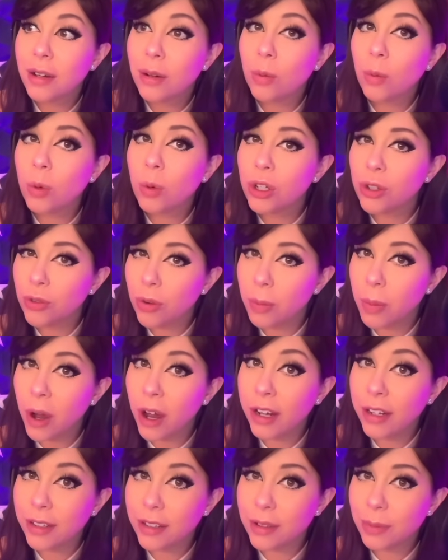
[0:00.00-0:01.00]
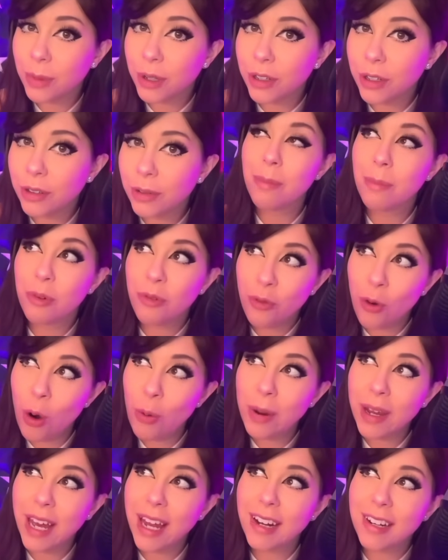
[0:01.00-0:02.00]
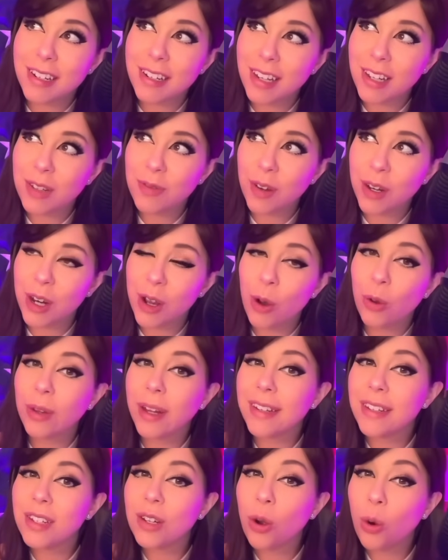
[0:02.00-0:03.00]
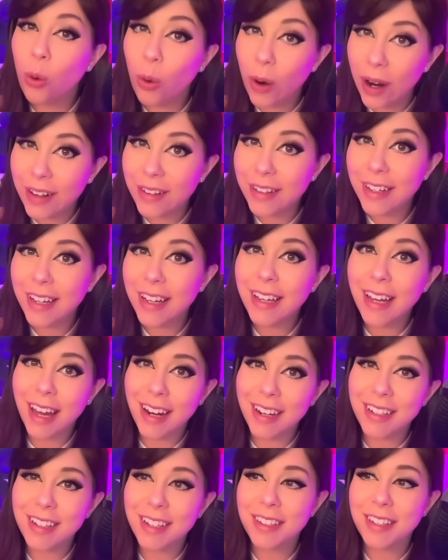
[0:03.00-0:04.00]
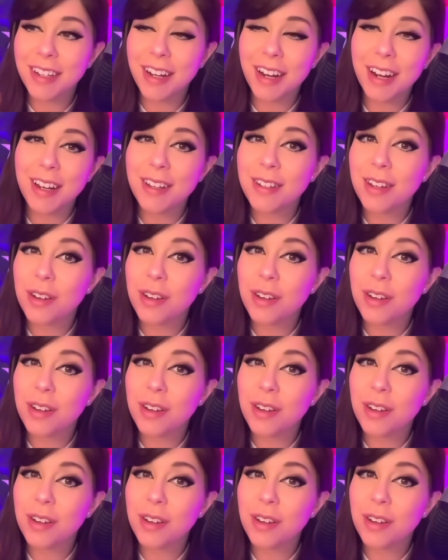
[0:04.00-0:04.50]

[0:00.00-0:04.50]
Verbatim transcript: Which reminds me, before we get into this video, let's quickly get into today's